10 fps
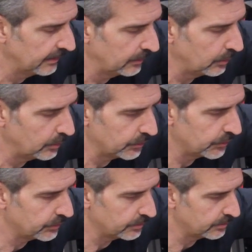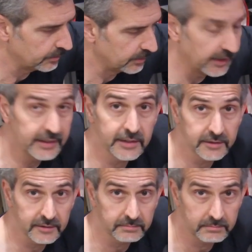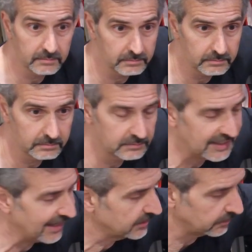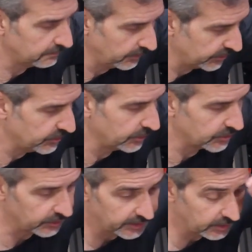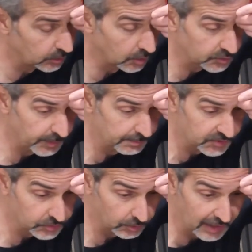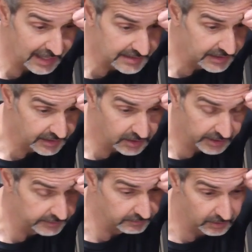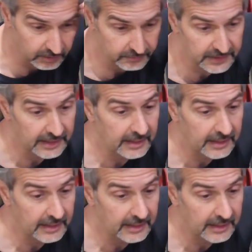who was getting into tactile very seriously, who goes by Mr. Latte, got involved.